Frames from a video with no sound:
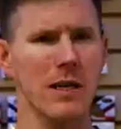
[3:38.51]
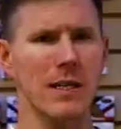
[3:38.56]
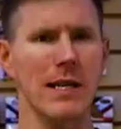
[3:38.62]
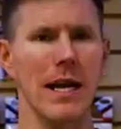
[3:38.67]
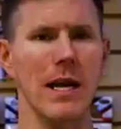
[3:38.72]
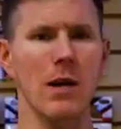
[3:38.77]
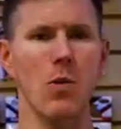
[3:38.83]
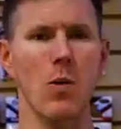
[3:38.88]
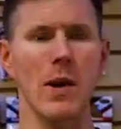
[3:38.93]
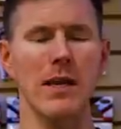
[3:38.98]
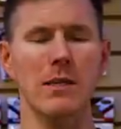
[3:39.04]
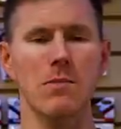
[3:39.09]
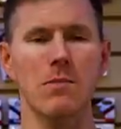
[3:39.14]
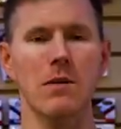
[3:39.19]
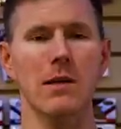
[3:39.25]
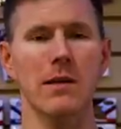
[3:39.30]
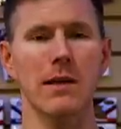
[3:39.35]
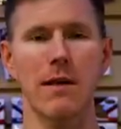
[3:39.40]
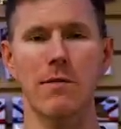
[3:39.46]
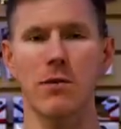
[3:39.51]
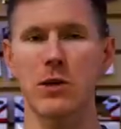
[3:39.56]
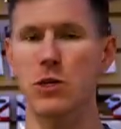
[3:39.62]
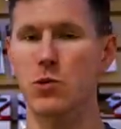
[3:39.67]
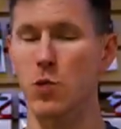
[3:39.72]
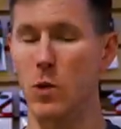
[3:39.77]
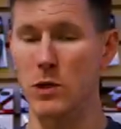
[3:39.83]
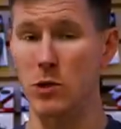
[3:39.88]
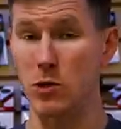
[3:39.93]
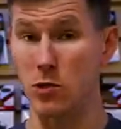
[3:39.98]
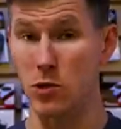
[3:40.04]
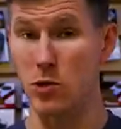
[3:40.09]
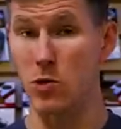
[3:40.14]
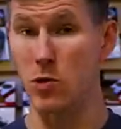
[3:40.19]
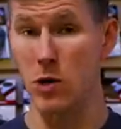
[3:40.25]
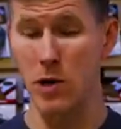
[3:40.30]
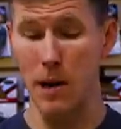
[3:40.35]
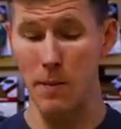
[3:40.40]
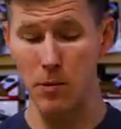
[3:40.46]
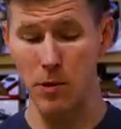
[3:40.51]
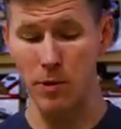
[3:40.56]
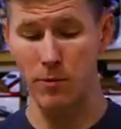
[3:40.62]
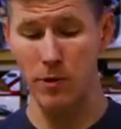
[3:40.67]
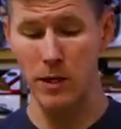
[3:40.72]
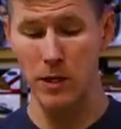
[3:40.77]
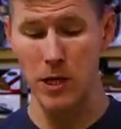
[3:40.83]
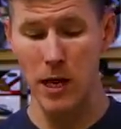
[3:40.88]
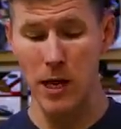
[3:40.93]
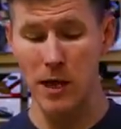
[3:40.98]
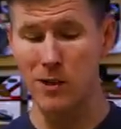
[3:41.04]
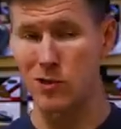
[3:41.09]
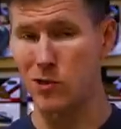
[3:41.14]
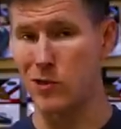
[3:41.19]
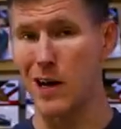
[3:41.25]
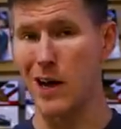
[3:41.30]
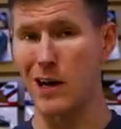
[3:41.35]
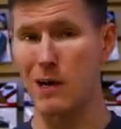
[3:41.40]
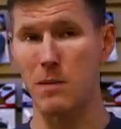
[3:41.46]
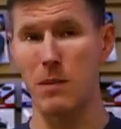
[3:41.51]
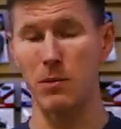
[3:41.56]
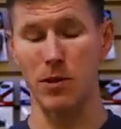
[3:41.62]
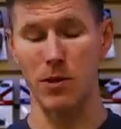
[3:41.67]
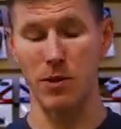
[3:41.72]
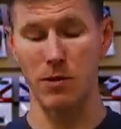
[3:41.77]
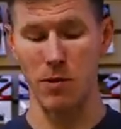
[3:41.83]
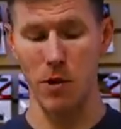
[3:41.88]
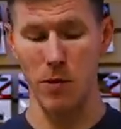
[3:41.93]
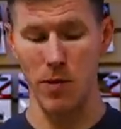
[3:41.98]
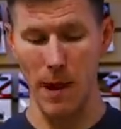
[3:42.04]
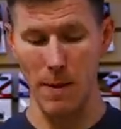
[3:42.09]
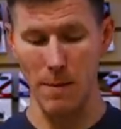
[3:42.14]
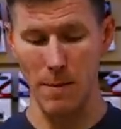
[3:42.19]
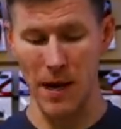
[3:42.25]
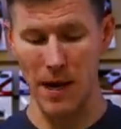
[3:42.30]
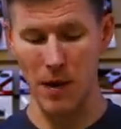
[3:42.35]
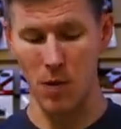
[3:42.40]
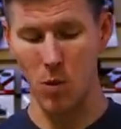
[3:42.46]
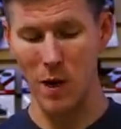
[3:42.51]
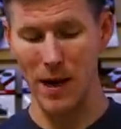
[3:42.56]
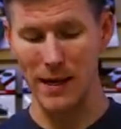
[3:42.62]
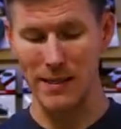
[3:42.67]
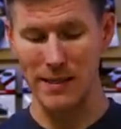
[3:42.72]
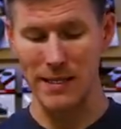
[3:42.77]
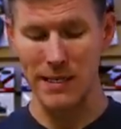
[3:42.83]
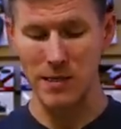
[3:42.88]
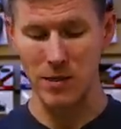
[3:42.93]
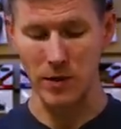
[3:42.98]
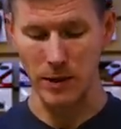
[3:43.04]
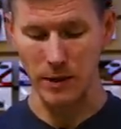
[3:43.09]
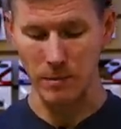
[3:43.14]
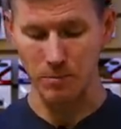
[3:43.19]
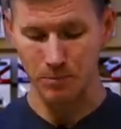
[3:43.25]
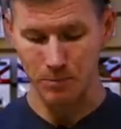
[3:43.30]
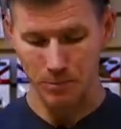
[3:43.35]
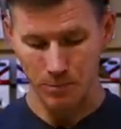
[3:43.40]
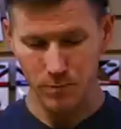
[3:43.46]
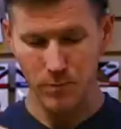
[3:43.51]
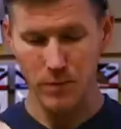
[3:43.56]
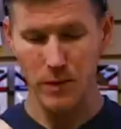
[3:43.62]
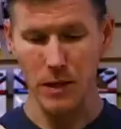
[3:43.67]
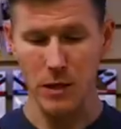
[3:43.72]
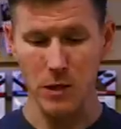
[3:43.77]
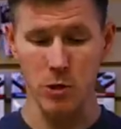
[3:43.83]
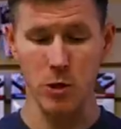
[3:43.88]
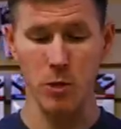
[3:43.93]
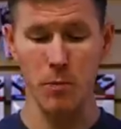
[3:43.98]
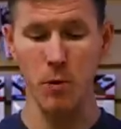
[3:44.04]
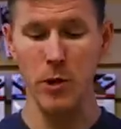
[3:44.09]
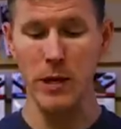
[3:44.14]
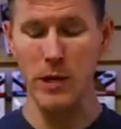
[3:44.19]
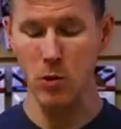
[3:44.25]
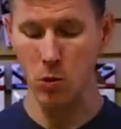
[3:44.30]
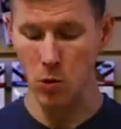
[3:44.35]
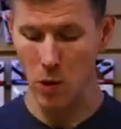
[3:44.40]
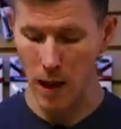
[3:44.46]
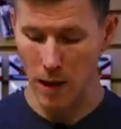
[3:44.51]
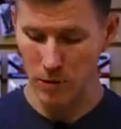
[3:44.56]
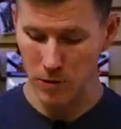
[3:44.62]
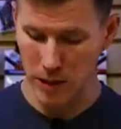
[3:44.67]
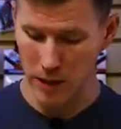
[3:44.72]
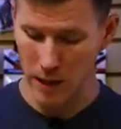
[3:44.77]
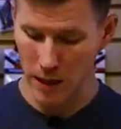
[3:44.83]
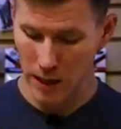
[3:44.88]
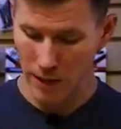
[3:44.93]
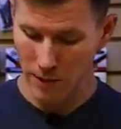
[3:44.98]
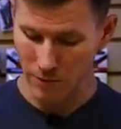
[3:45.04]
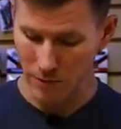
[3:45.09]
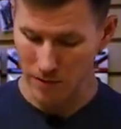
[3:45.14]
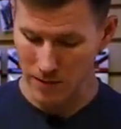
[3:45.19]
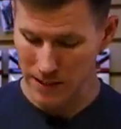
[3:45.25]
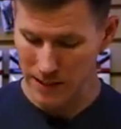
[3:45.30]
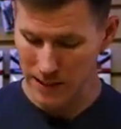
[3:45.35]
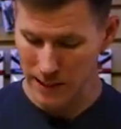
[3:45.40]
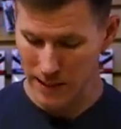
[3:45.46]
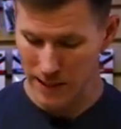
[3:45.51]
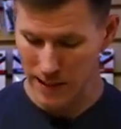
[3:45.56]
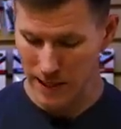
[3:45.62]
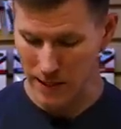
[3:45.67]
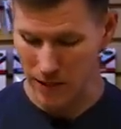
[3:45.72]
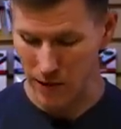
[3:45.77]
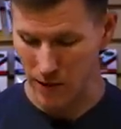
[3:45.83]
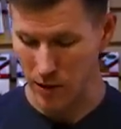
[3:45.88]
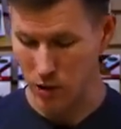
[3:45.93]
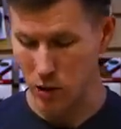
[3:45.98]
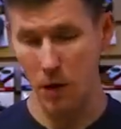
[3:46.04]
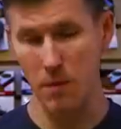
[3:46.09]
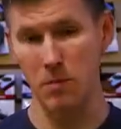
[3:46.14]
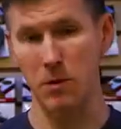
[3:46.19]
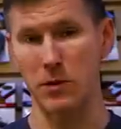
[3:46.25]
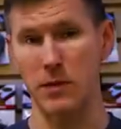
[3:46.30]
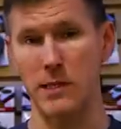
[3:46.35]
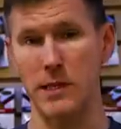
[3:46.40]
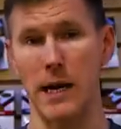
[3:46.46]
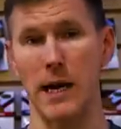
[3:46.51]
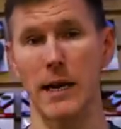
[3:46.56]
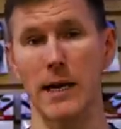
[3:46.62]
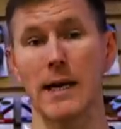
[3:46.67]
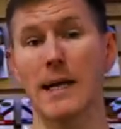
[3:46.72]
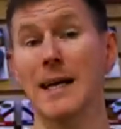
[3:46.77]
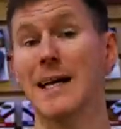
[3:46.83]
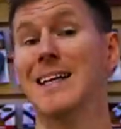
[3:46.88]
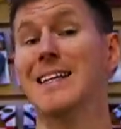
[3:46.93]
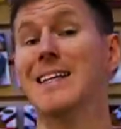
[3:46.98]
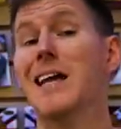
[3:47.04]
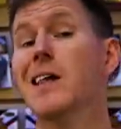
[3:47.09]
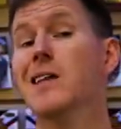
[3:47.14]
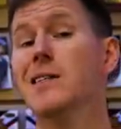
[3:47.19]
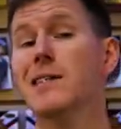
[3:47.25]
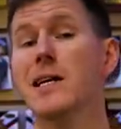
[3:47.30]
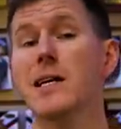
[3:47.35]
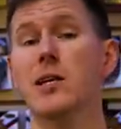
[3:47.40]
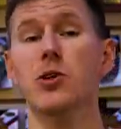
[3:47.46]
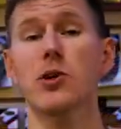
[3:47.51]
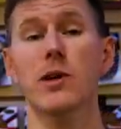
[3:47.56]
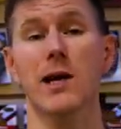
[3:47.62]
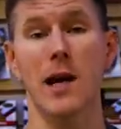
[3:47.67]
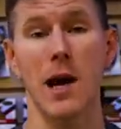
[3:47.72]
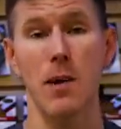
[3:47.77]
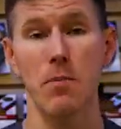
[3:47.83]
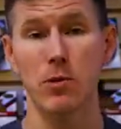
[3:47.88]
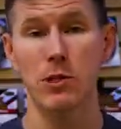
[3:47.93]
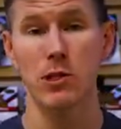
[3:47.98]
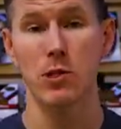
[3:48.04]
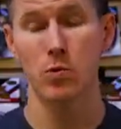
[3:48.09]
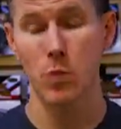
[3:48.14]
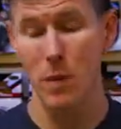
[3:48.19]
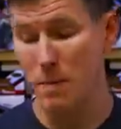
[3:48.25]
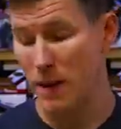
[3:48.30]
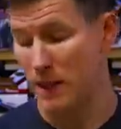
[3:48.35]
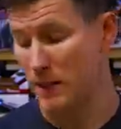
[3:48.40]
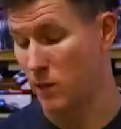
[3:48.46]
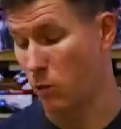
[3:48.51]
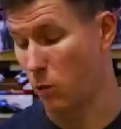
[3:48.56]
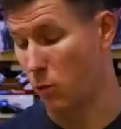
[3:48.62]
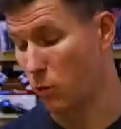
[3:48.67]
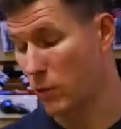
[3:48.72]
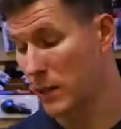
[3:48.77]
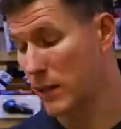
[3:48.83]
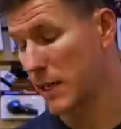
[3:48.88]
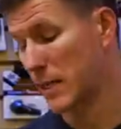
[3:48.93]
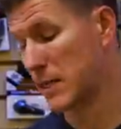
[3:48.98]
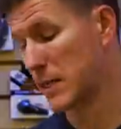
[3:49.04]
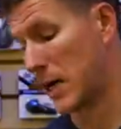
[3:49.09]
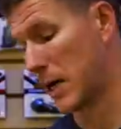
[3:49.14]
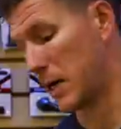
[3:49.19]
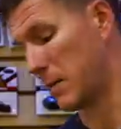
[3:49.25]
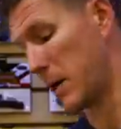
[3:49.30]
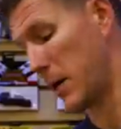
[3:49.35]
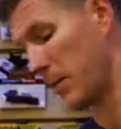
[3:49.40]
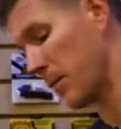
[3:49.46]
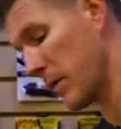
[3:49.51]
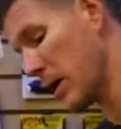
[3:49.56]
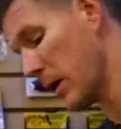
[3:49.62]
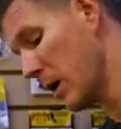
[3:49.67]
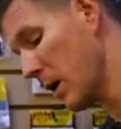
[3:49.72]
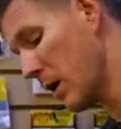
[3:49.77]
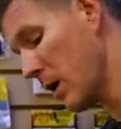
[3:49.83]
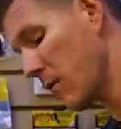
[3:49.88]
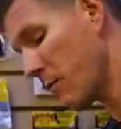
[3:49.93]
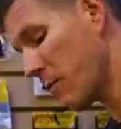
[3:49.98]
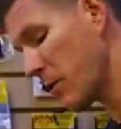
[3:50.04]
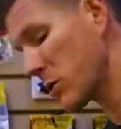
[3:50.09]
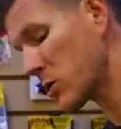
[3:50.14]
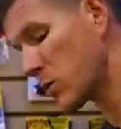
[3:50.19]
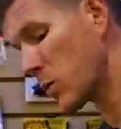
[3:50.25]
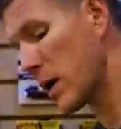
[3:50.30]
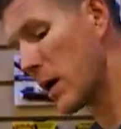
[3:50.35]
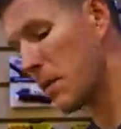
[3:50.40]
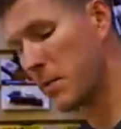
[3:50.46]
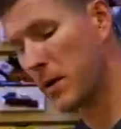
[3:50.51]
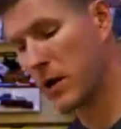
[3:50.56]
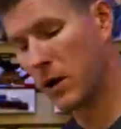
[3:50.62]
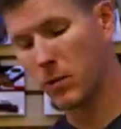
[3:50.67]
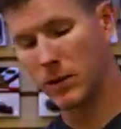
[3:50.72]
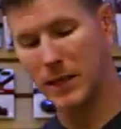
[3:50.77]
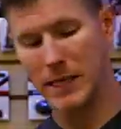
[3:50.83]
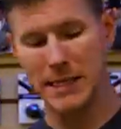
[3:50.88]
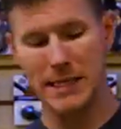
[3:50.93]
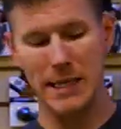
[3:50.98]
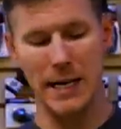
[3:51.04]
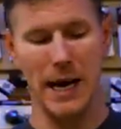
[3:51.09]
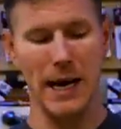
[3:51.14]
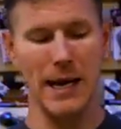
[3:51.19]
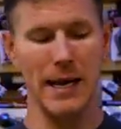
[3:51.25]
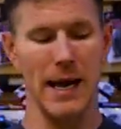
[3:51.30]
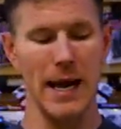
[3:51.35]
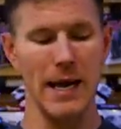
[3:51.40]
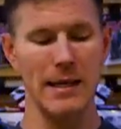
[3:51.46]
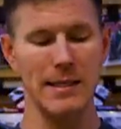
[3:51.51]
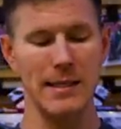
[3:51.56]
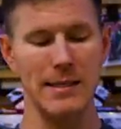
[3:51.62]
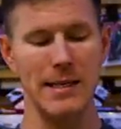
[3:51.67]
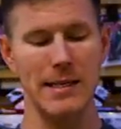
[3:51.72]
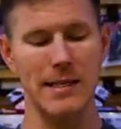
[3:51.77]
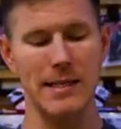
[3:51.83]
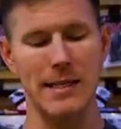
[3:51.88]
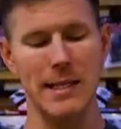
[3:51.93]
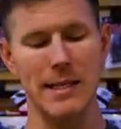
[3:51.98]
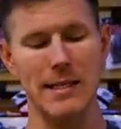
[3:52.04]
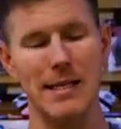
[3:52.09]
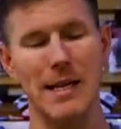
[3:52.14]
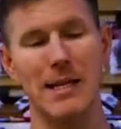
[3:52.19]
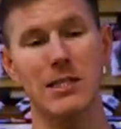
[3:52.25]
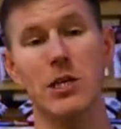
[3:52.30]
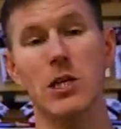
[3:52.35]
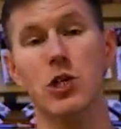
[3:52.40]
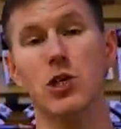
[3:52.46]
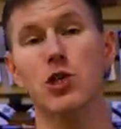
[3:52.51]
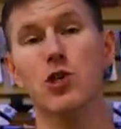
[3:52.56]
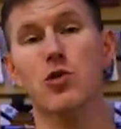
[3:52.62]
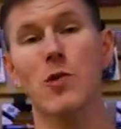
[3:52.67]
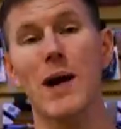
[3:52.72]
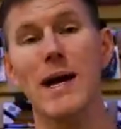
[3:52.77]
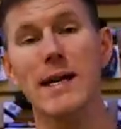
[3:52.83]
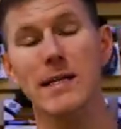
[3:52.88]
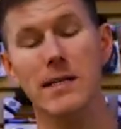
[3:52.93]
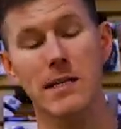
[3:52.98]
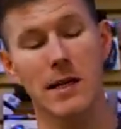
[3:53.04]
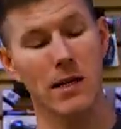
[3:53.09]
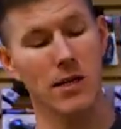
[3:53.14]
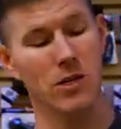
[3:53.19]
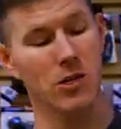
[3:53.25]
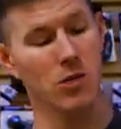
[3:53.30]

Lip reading: gonna take away some of the leverage once you do hook up with a fish, so they're not gonna be able to throw that bait quite as easily. So a pretty cool option from Sixth Sense on the terminal side. Now let's take a look at a couple swim baits that we're really excited about. First one up here released at ICAST is the Sixth Sense Trace